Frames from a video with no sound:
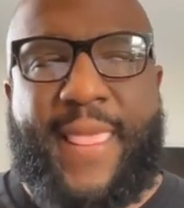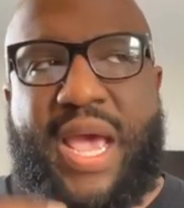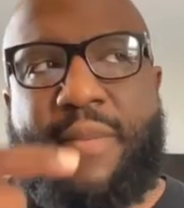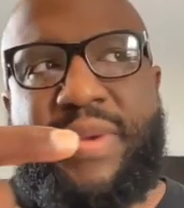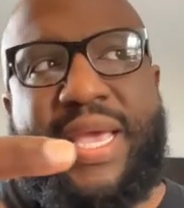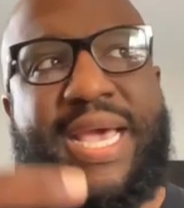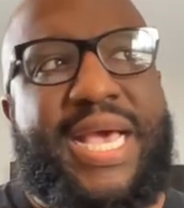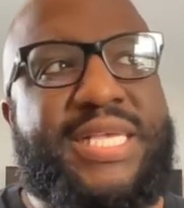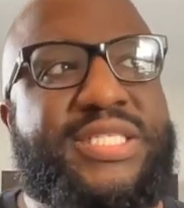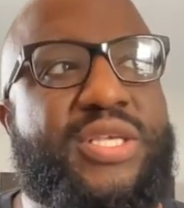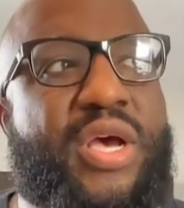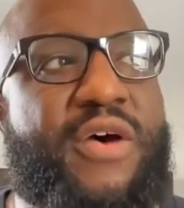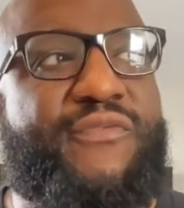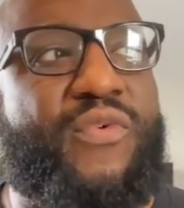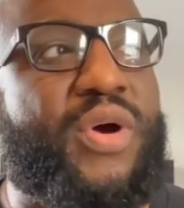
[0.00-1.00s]
I'm going to ask
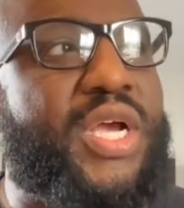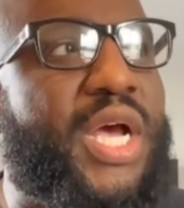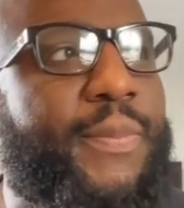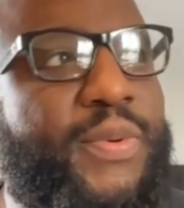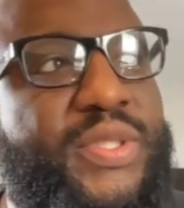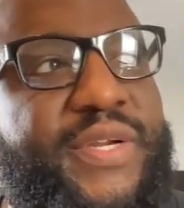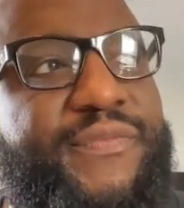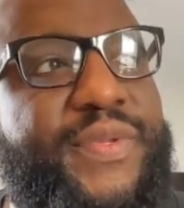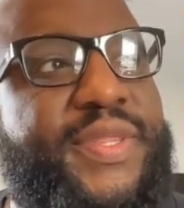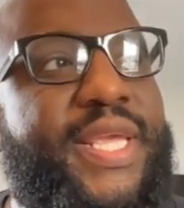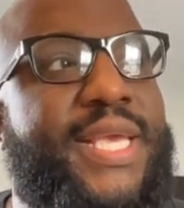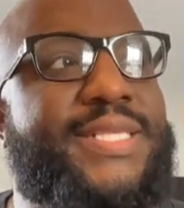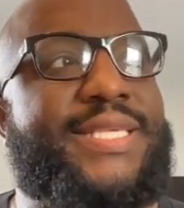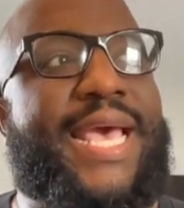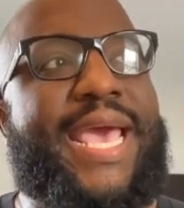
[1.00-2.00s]
y'all for a couple different
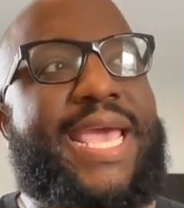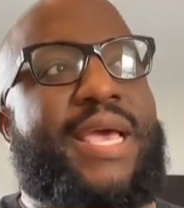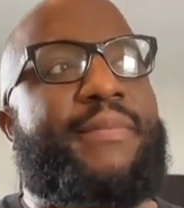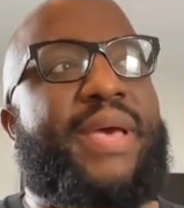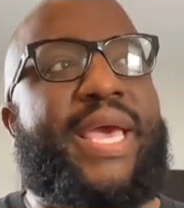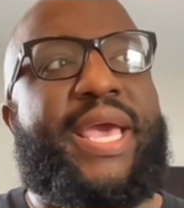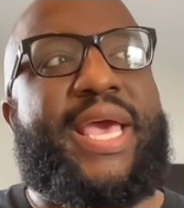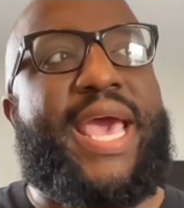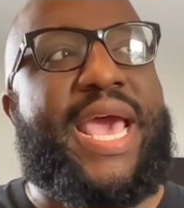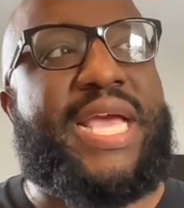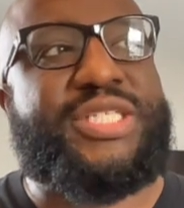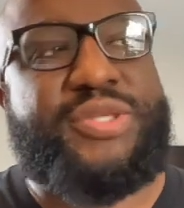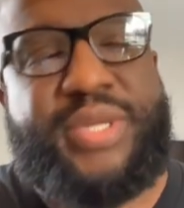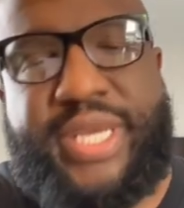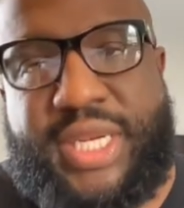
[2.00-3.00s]
things. A, I'm going to
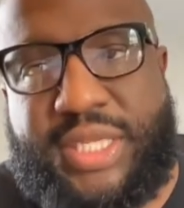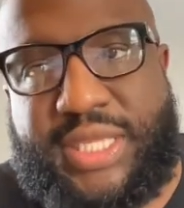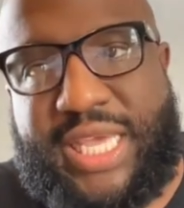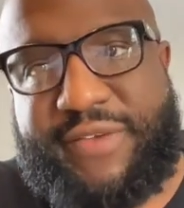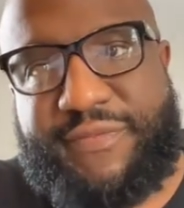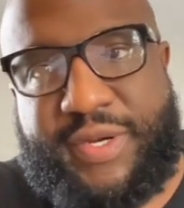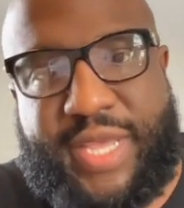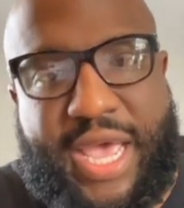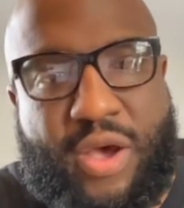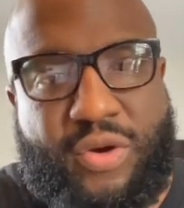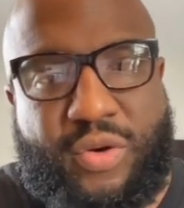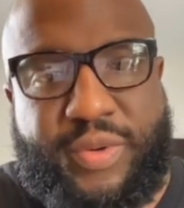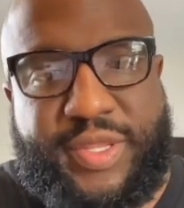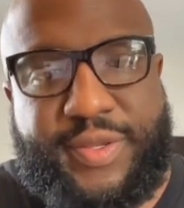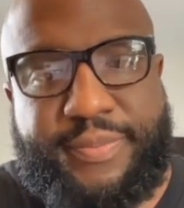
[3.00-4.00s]
ask you to hit a like for the
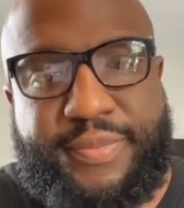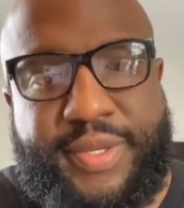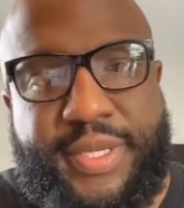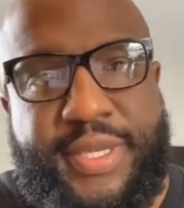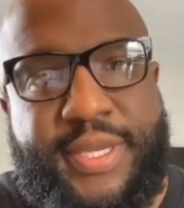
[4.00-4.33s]
algorithm.